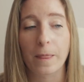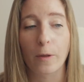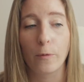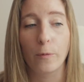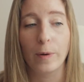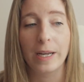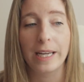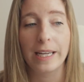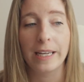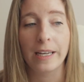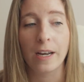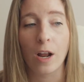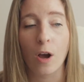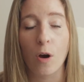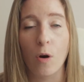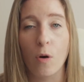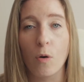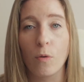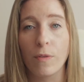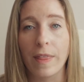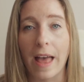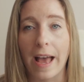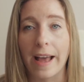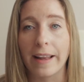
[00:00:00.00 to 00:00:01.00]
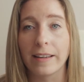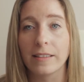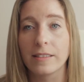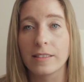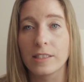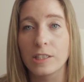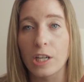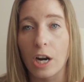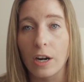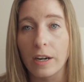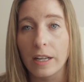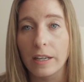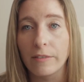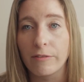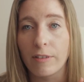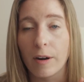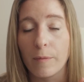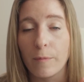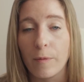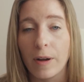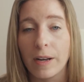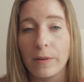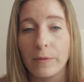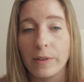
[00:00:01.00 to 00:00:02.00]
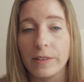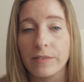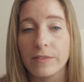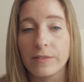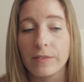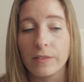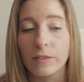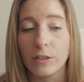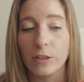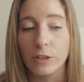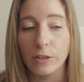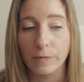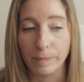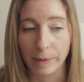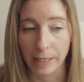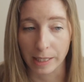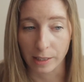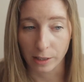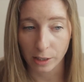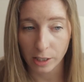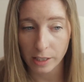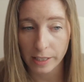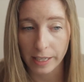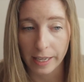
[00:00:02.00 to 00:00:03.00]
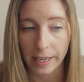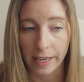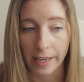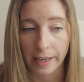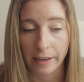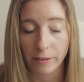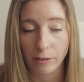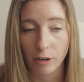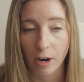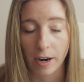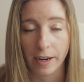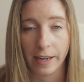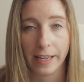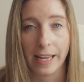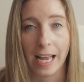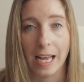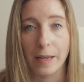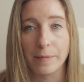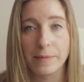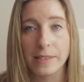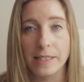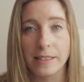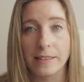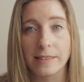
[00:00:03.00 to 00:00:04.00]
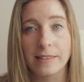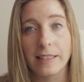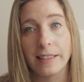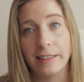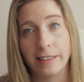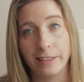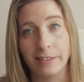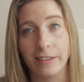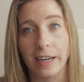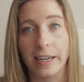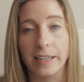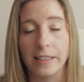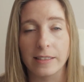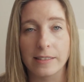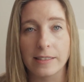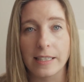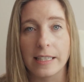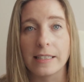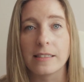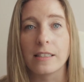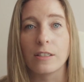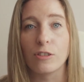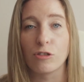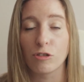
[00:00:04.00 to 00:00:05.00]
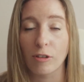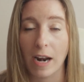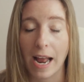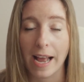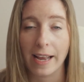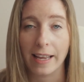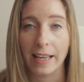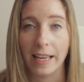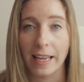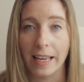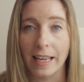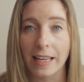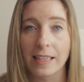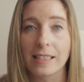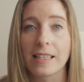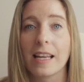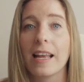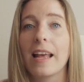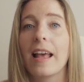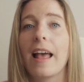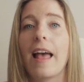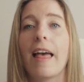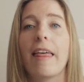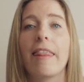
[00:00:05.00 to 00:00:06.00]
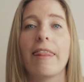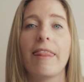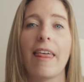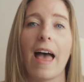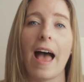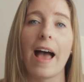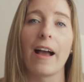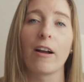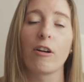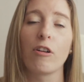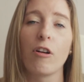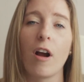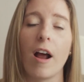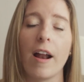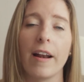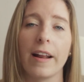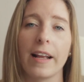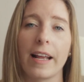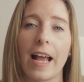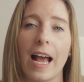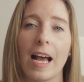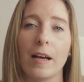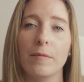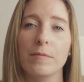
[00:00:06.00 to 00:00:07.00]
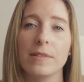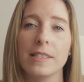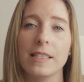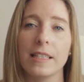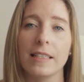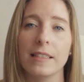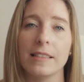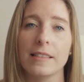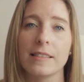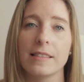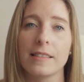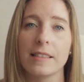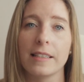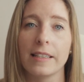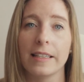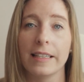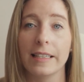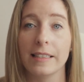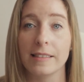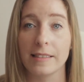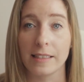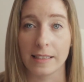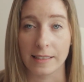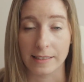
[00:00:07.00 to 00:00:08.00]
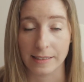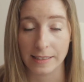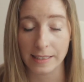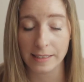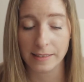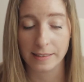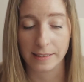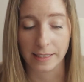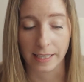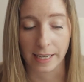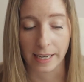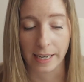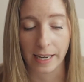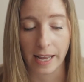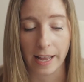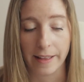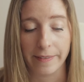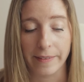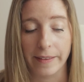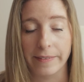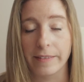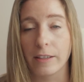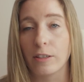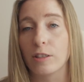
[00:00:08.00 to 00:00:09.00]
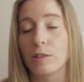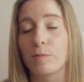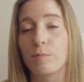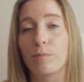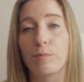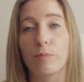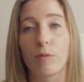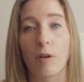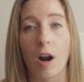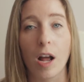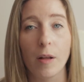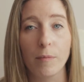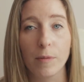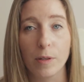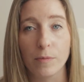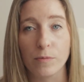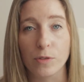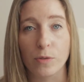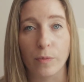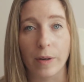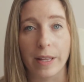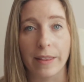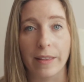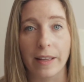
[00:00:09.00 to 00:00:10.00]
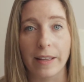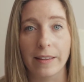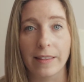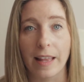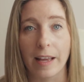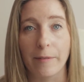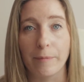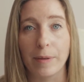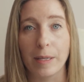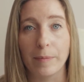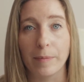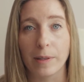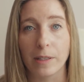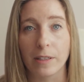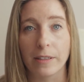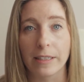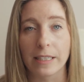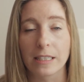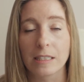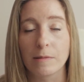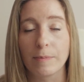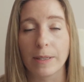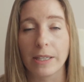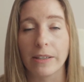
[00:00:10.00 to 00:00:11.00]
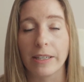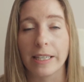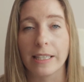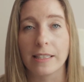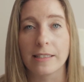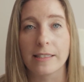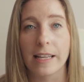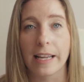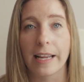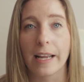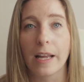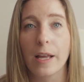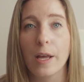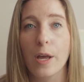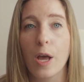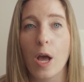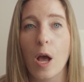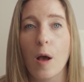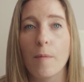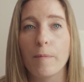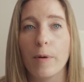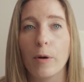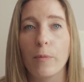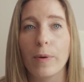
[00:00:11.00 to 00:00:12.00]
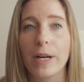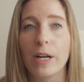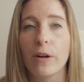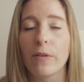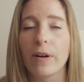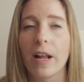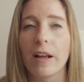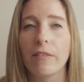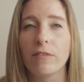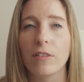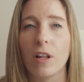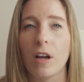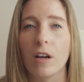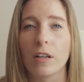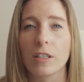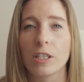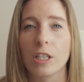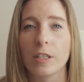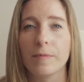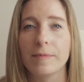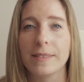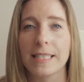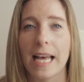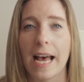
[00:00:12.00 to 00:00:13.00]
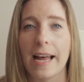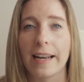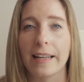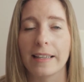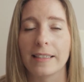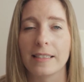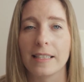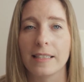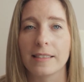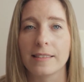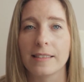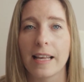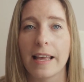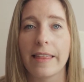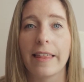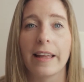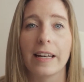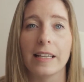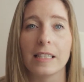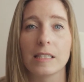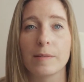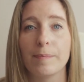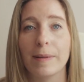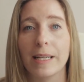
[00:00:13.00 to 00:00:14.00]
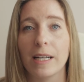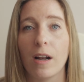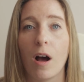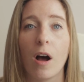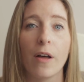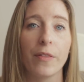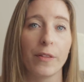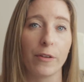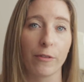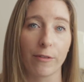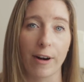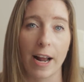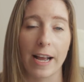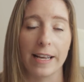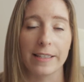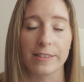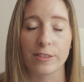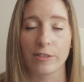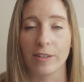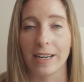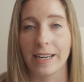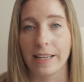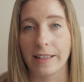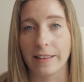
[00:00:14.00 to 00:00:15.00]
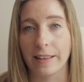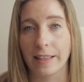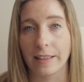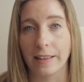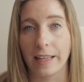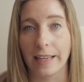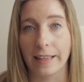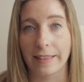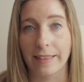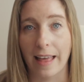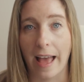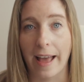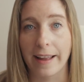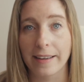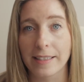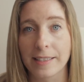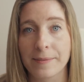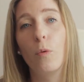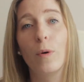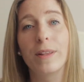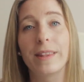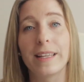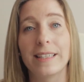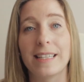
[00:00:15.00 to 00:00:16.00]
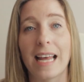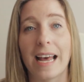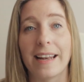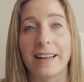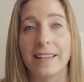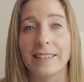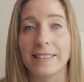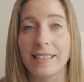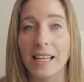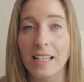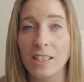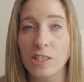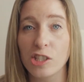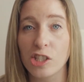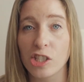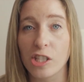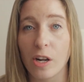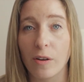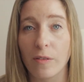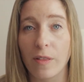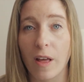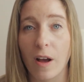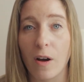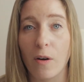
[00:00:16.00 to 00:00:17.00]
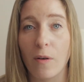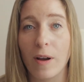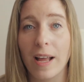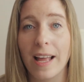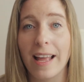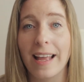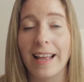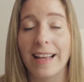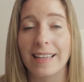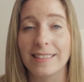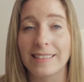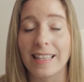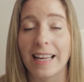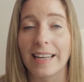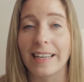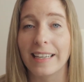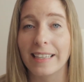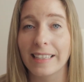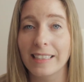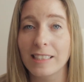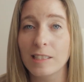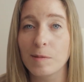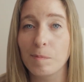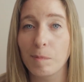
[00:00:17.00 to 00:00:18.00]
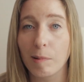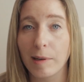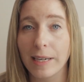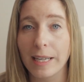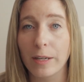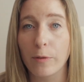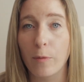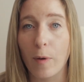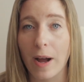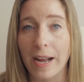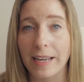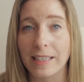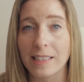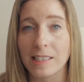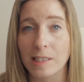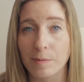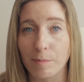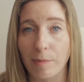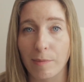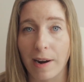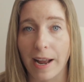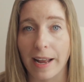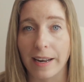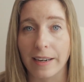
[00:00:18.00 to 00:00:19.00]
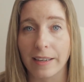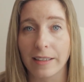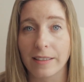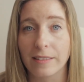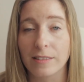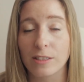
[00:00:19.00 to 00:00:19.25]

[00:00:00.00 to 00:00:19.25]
We know that starting from when we've been looking at chronic absence in the United States and tracking it, that chronic absence is existing and that there's problems with it that people are experiencing. But we don't have long-term data to say that it's been on the rise or anything like that. What the data does show though is that it is pretty widespread.